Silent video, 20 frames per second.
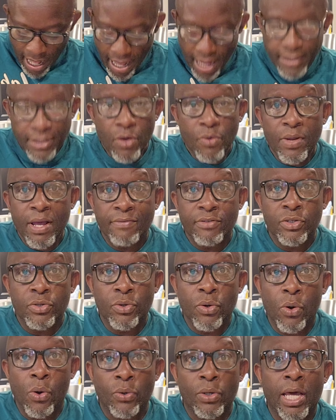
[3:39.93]
I don't have to
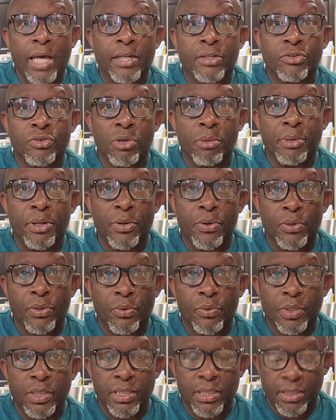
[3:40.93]
do a whole lot of trimming on
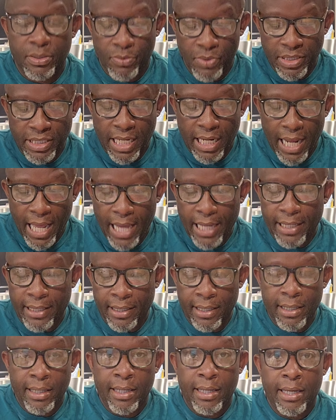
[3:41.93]
it, which I like.
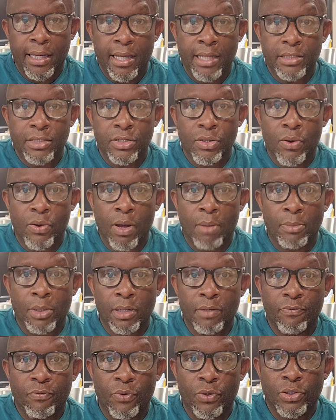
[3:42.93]
And so I'm
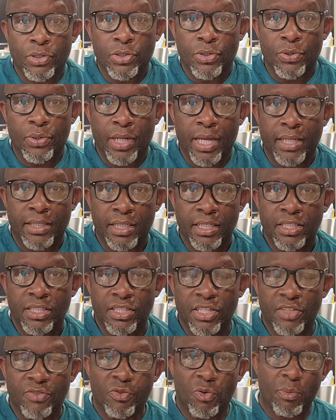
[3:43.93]
looking forward to doing that. And this
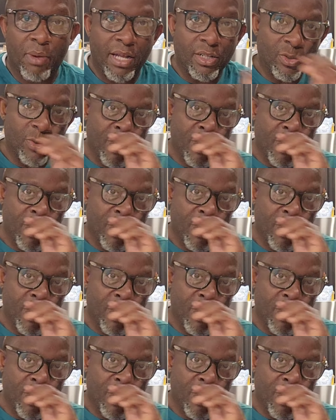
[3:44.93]
is just for about